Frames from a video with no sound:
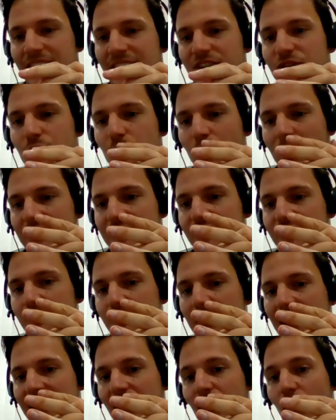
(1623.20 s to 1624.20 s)
the transfer
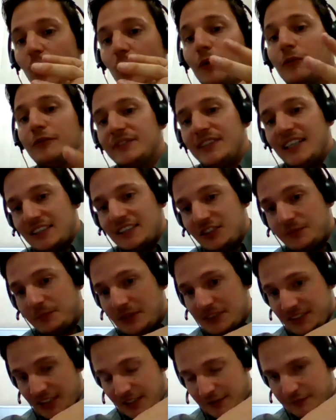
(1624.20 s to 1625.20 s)
bag of that
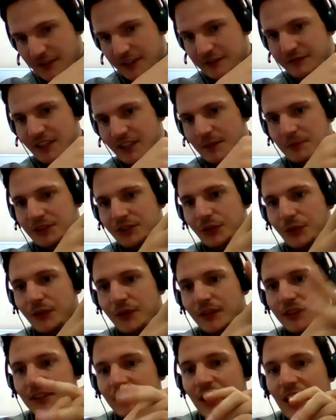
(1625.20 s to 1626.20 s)
specific film
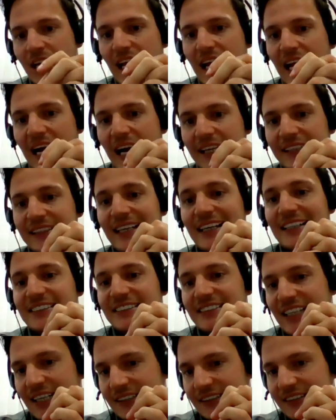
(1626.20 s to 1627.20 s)
material and
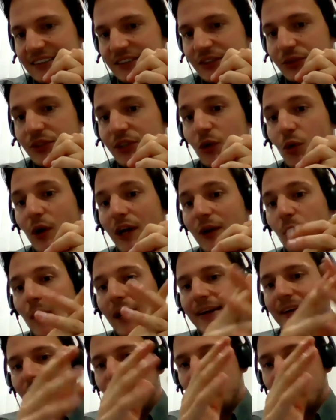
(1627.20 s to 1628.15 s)
exactly to the required